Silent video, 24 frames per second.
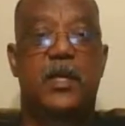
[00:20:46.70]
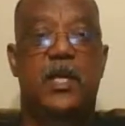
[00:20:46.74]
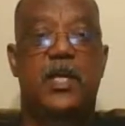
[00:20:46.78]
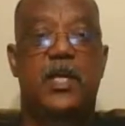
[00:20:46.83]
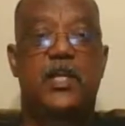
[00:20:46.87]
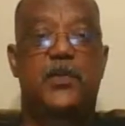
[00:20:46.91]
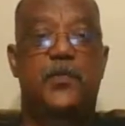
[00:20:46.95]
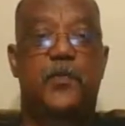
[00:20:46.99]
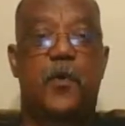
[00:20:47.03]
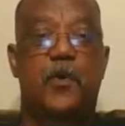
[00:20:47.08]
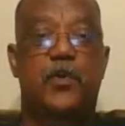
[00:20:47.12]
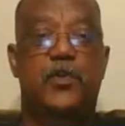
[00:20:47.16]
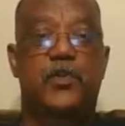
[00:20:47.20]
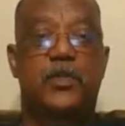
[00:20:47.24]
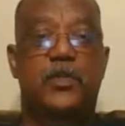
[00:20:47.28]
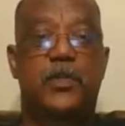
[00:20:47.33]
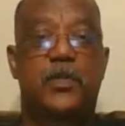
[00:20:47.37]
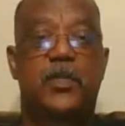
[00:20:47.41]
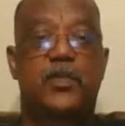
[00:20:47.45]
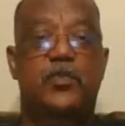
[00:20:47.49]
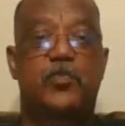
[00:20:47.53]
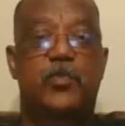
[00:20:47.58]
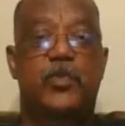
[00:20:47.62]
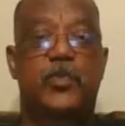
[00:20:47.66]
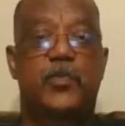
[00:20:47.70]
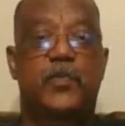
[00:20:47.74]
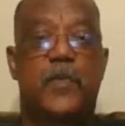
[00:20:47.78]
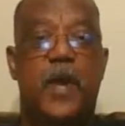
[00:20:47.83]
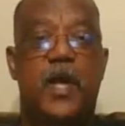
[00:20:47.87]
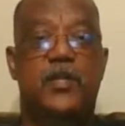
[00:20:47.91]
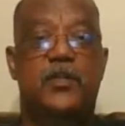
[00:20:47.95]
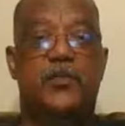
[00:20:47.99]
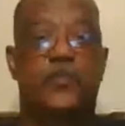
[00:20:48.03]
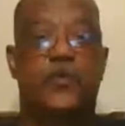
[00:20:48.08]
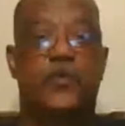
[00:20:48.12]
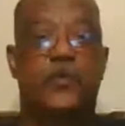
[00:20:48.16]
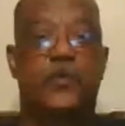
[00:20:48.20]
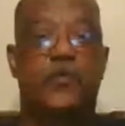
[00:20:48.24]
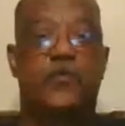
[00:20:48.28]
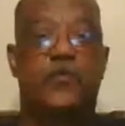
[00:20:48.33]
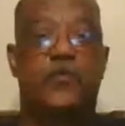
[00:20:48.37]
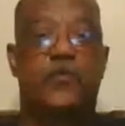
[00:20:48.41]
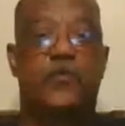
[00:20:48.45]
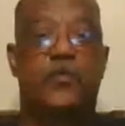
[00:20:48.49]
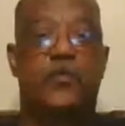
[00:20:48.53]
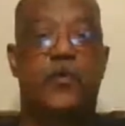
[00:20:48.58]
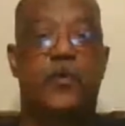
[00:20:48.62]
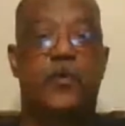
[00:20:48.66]
Each person is responsible
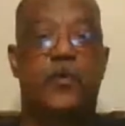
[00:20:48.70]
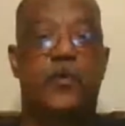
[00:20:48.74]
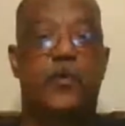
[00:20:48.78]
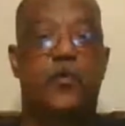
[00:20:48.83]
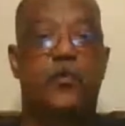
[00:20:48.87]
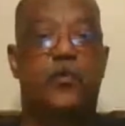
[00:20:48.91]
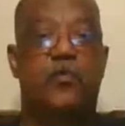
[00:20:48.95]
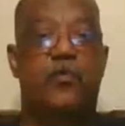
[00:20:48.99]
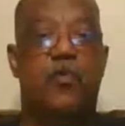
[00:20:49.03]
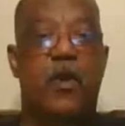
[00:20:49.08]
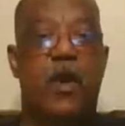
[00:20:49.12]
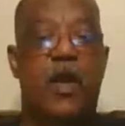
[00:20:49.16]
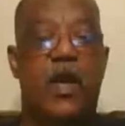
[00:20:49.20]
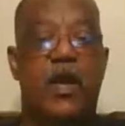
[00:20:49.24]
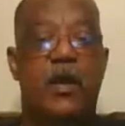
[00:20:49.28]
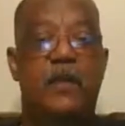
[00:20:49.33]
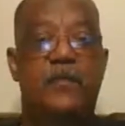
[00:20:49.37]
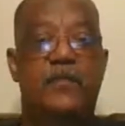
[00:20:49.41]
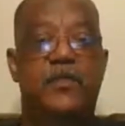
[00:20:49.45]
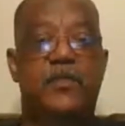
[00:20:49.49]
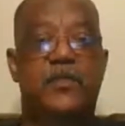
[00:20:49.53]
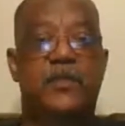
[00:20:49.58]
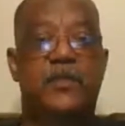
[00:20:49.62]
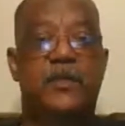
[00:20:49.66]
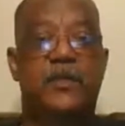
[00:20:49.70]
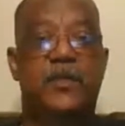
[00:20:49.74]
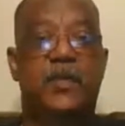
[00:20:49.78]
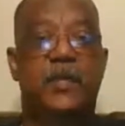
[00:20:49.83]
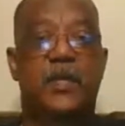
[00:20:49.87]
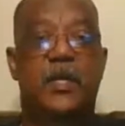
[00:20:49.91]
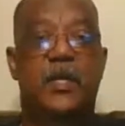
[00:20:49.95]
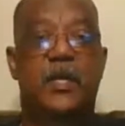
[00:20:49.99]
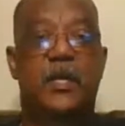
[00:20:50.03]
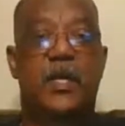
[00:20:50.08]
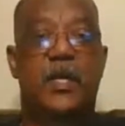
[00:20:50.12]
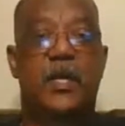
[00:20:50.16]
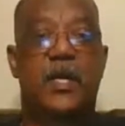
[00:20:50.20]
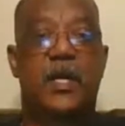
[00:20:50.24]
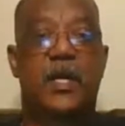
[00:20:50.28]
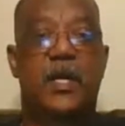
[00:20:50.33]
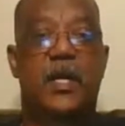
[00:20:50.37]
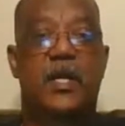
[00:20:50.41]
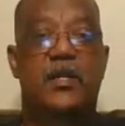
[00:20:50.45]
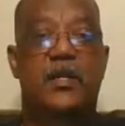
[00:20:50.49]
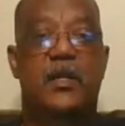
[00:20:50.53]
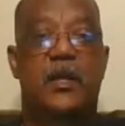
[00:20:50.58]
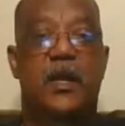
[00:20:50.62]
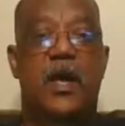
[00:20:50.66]
for their own crimes.
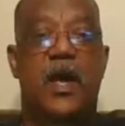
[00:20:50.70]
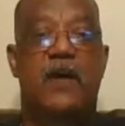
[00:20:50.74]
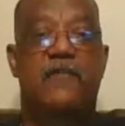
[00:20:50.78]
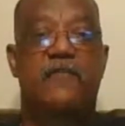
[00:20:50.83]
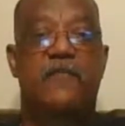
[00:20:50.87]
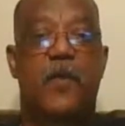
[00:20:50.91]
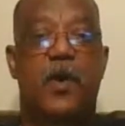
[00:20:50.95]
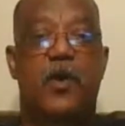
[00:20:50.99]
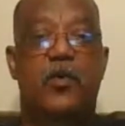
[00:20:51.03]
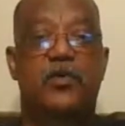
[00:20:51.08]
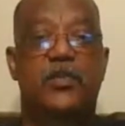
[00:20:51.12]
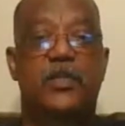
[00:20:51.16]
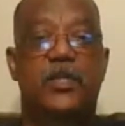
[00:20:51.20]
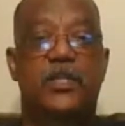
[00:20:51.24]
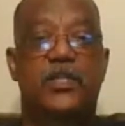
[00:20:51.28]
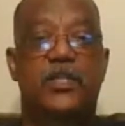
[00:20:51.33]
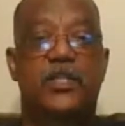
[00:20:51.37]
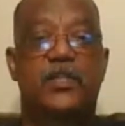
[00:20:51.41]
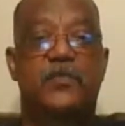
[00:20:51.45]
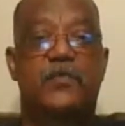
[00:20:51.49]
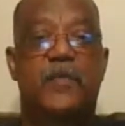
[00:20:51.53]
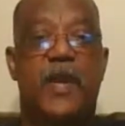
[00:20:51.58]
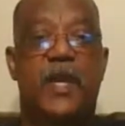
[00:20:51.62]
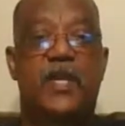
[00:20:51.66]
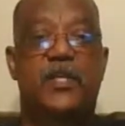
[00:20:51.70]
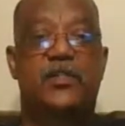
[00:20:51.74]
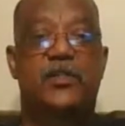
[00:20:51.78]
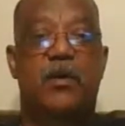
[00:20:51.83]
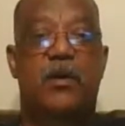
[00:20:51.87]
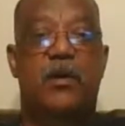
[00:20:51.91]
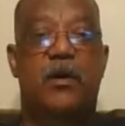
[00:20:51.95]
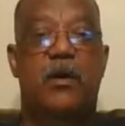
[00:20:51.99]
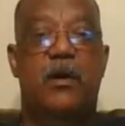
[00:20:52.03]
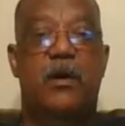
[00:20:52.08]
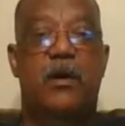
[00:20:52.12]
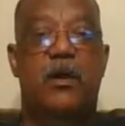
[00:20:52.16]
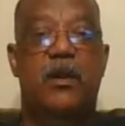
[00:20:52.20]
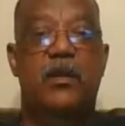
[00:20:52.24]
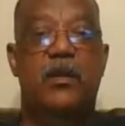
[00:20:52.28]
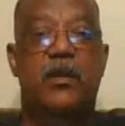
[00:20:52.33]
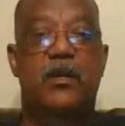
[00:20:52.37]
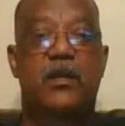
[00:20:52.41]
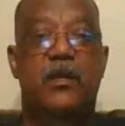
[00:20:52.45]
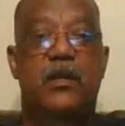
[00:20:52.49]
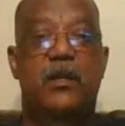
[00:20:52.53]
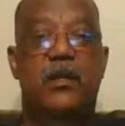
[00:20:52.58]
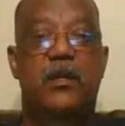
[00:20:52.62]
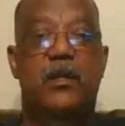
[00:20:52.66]
The law of Moses is based
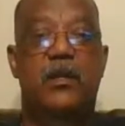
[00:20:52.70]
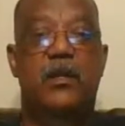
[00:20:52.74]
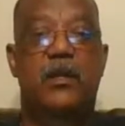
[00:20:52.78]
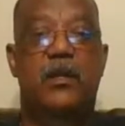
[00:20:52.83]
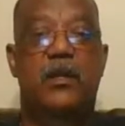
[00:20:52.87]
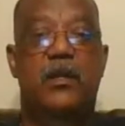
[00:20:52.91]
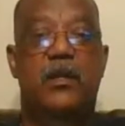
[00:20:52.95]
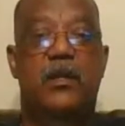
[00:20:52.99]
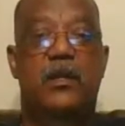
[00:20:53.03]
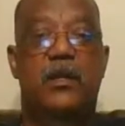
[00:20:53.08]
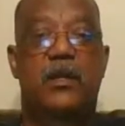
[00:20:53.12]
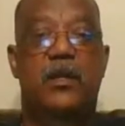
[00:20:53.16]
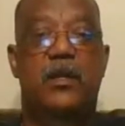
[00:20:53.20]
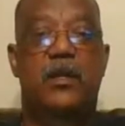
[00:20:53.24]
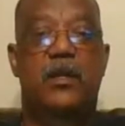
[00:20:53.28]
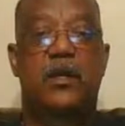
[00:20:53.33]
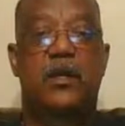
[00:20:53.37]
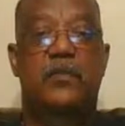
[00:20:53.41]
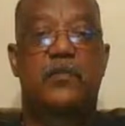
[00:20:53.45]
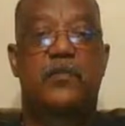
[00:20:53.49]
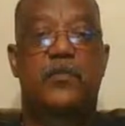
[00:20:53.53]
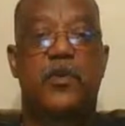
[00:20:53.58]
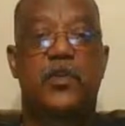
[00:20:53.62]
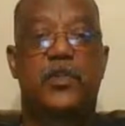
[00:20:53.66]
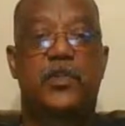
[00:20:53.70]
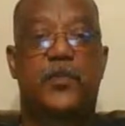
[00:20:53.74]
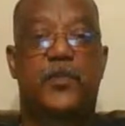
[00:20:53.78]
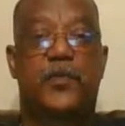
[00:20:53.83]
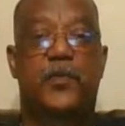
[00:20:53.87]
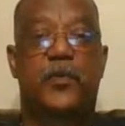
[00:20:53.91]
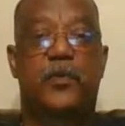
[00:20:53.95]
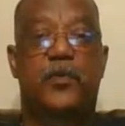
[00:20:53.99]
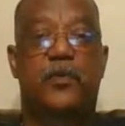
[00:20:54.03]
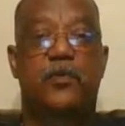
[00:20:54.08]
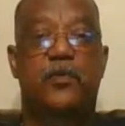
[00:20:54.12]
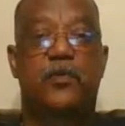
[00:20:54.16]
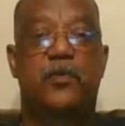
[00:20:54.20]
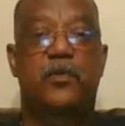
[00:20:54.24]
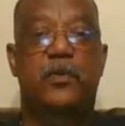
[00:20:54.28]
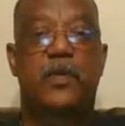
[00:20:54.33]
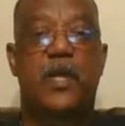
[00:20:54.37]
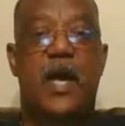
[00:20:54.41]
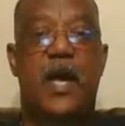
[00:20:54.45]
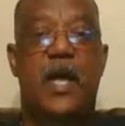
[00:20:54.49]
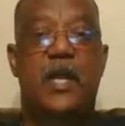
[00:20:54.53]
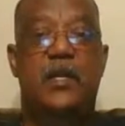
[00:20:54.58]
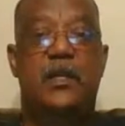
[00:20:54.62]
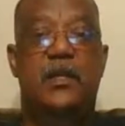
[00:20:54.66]
on principle,
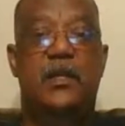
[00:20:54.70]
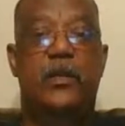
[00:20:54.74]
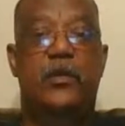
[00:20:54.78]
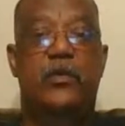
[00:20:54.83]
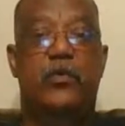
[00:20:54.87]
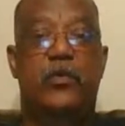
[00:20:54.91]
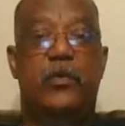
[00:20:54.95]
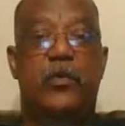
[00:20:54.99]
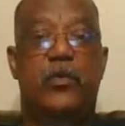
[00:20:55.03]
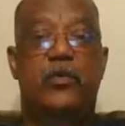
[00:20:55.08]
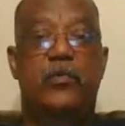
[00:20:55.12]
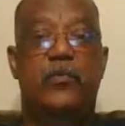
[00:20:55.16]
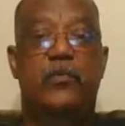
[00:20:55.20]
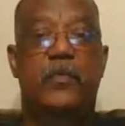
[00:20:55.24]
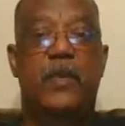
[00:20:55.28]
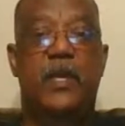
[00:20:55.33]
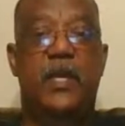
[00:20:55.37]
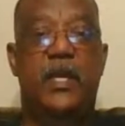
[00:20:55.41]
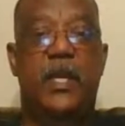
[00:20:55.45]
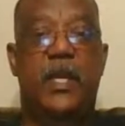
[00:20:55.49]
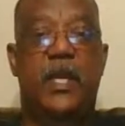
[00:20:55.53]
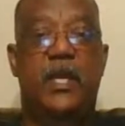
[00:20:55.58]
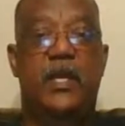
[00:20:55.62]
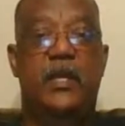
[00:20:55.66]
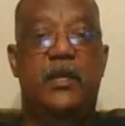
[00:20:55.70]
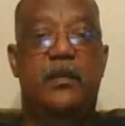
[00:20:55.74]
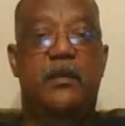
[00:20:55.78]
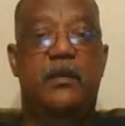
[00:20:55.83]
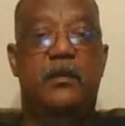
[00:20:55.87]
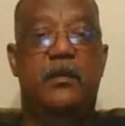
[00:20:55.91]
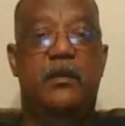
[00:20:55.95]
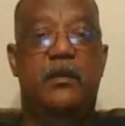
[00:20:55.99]
not literal meaning.